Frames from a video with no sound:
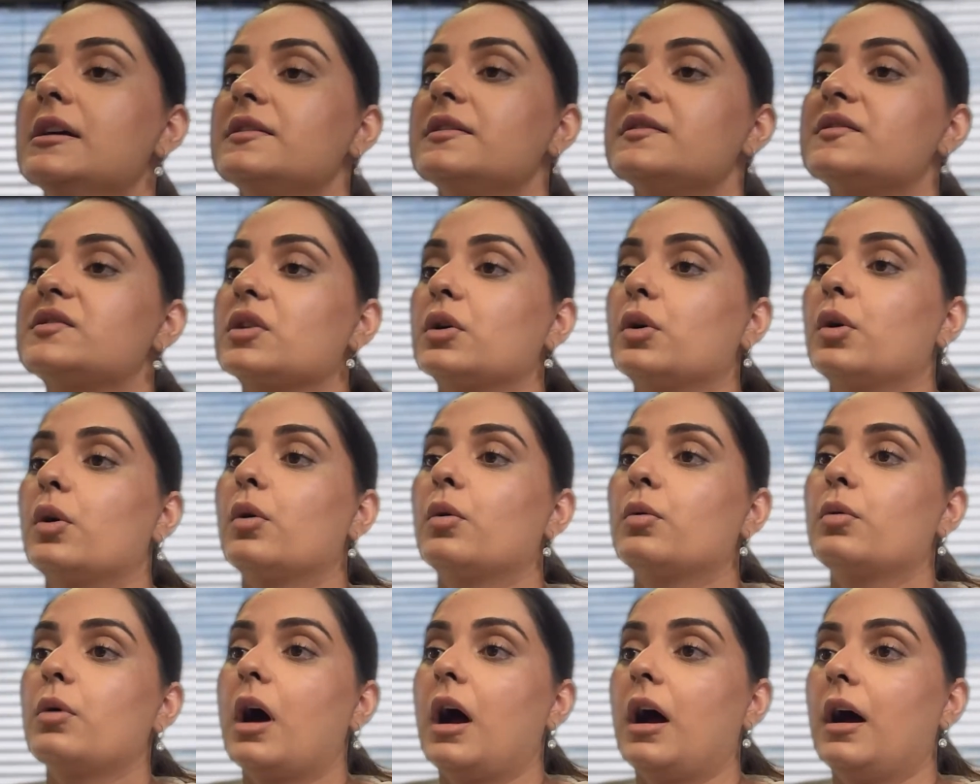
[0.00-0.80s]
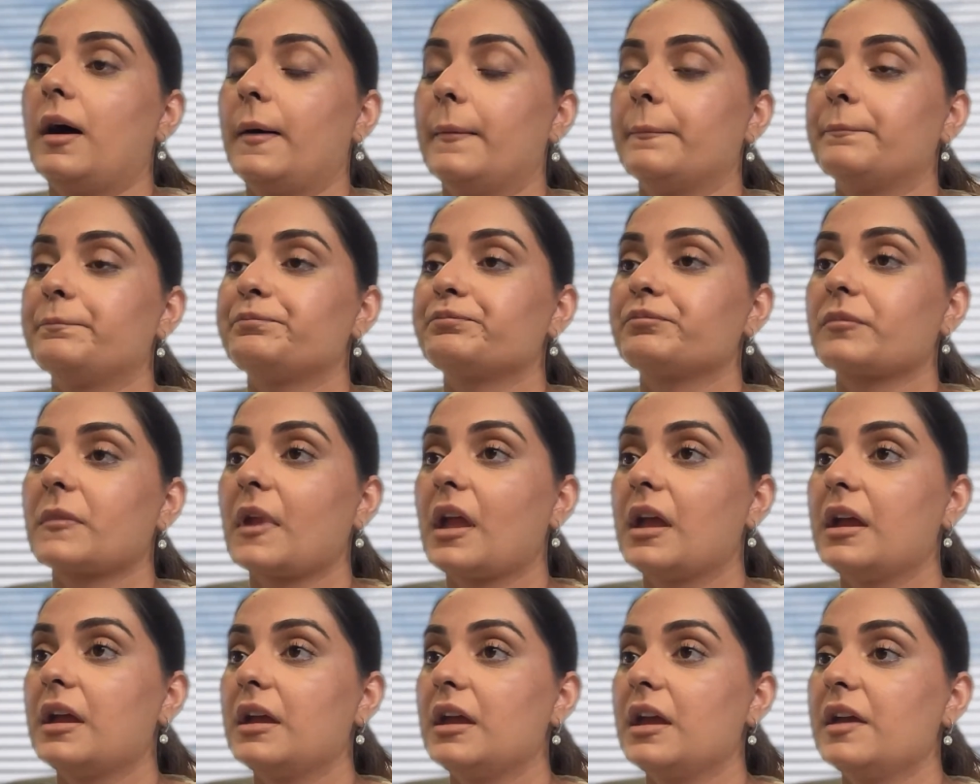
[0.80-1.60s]
So
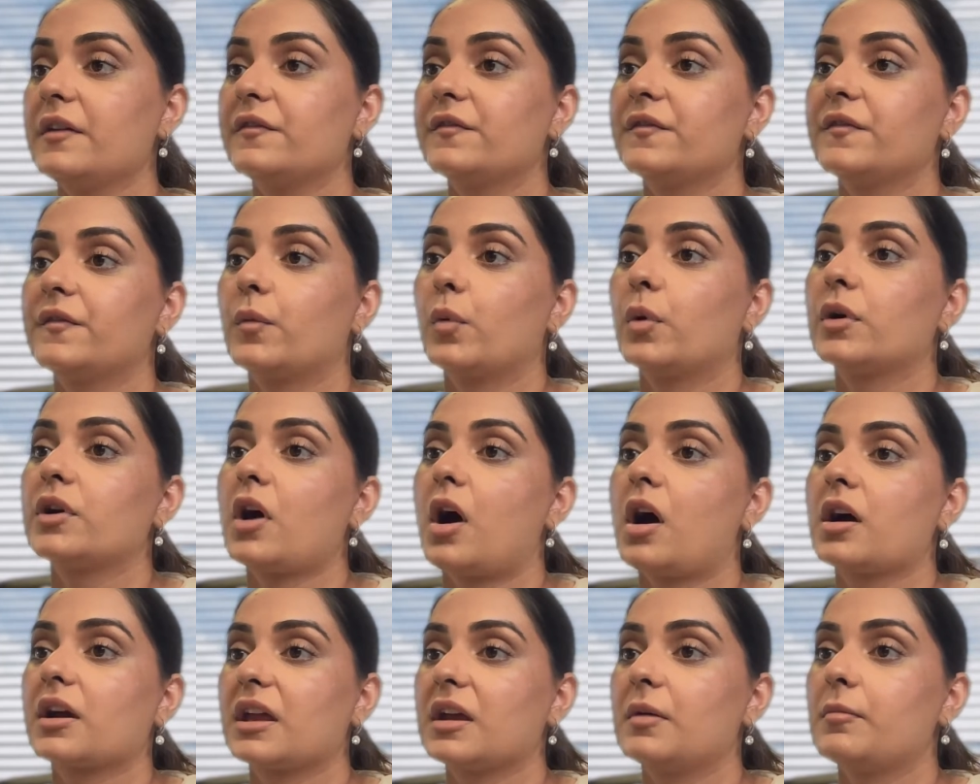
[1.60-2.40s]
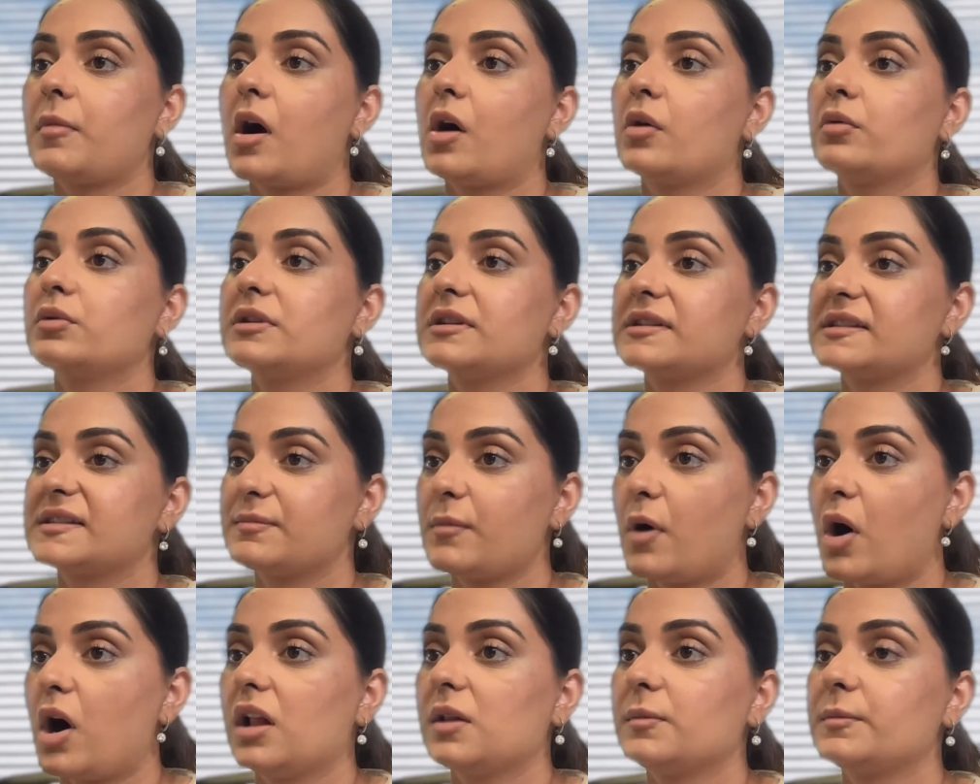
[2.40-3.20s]
if we're talking about
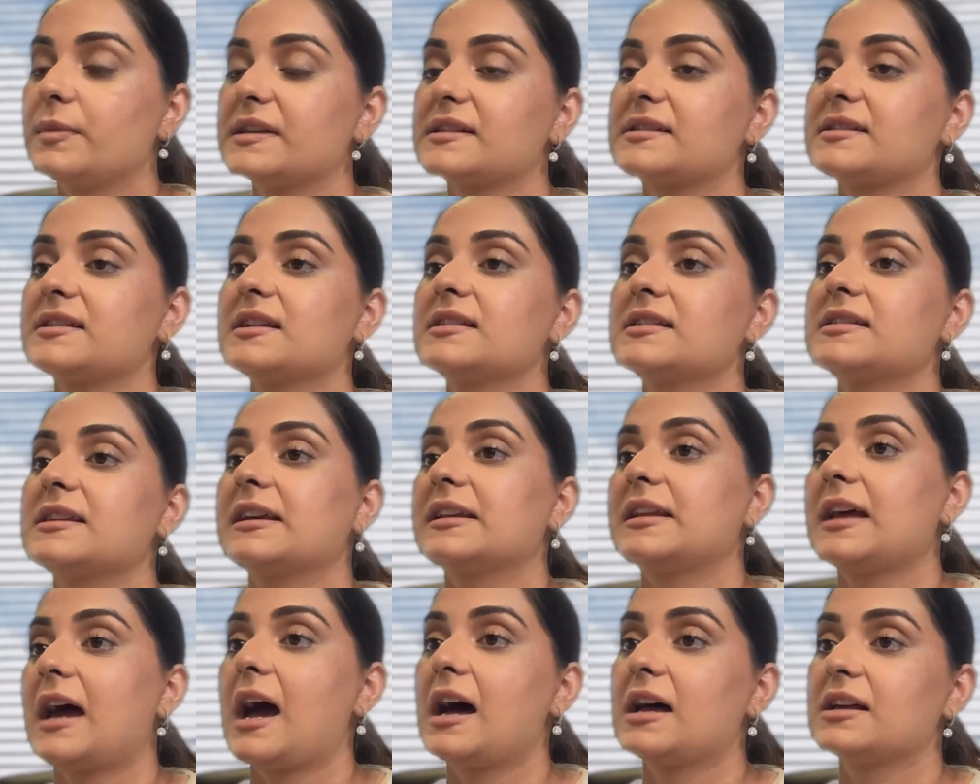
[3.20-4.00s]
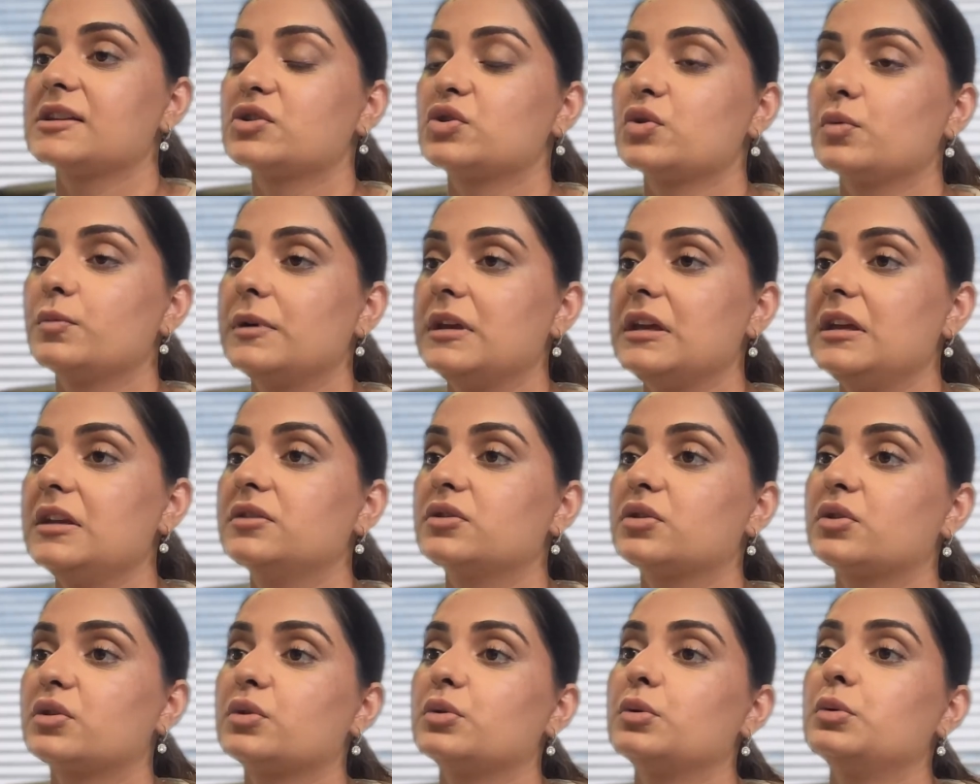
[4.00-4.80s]
small business, it has to
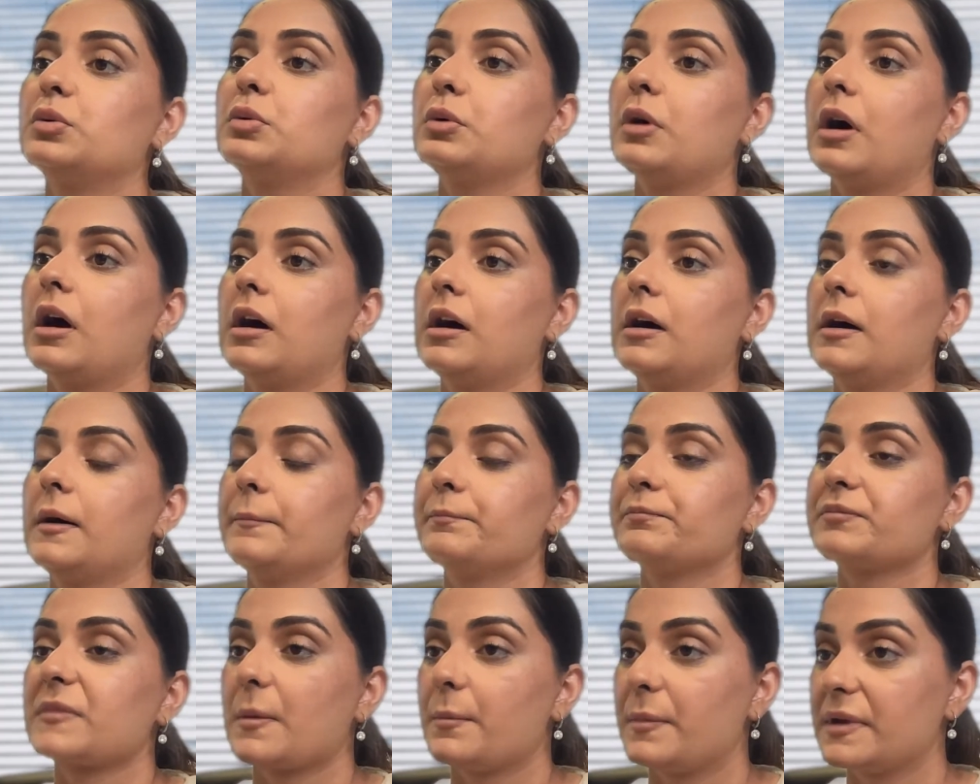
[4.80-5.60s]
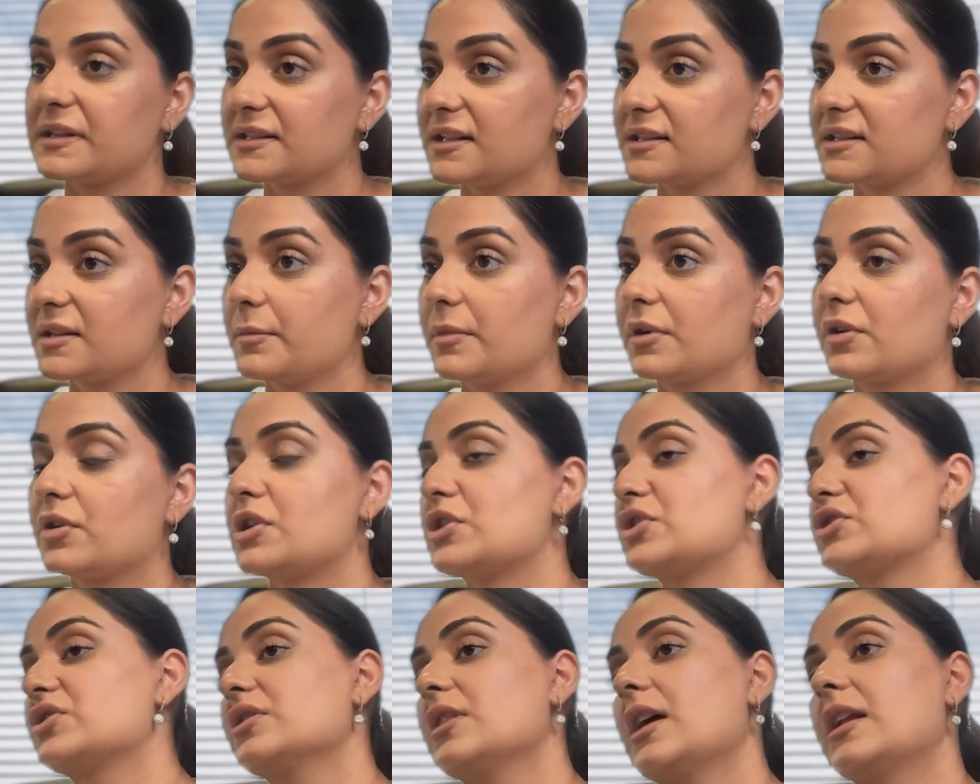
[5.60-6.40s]
be through business
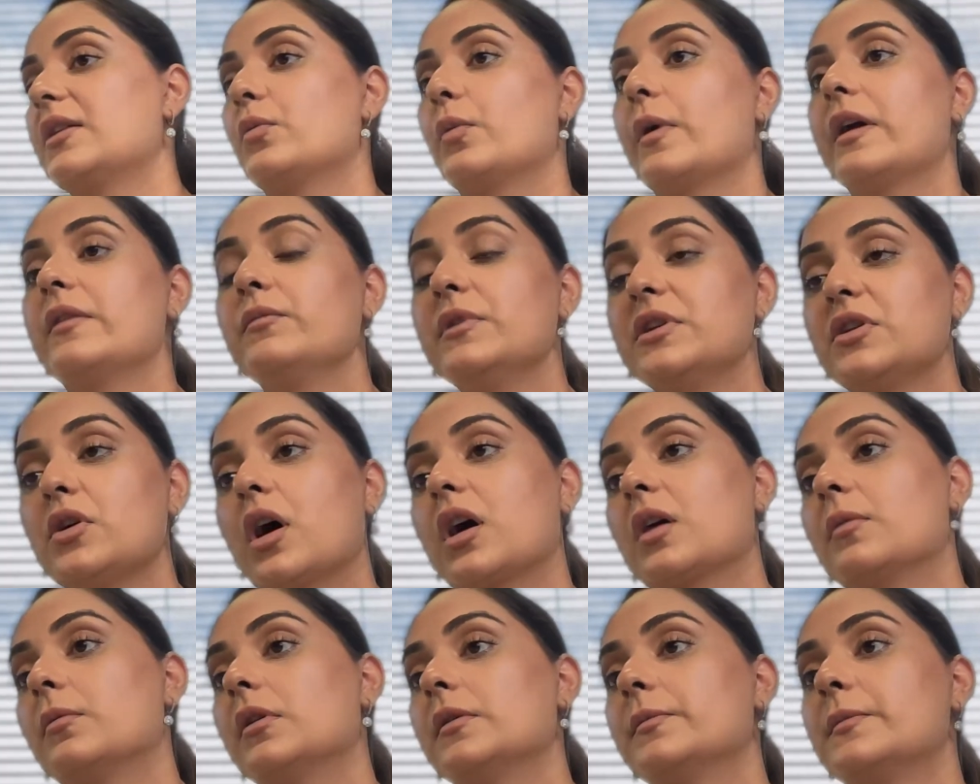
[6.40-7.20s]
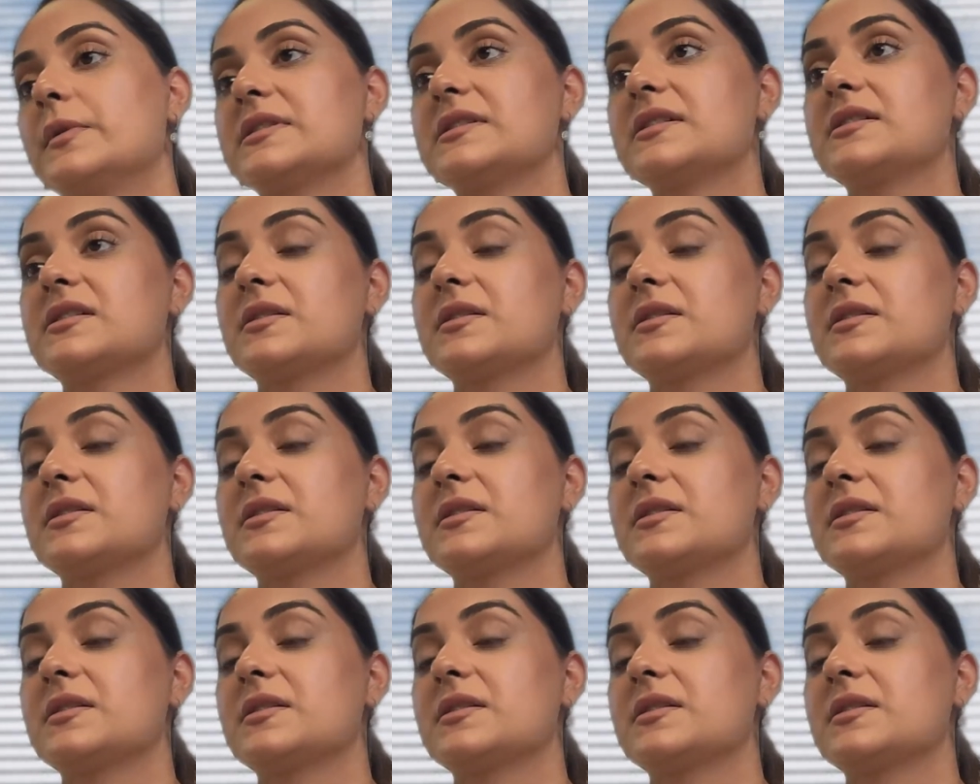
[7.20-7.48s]
immigration. And when we talk about business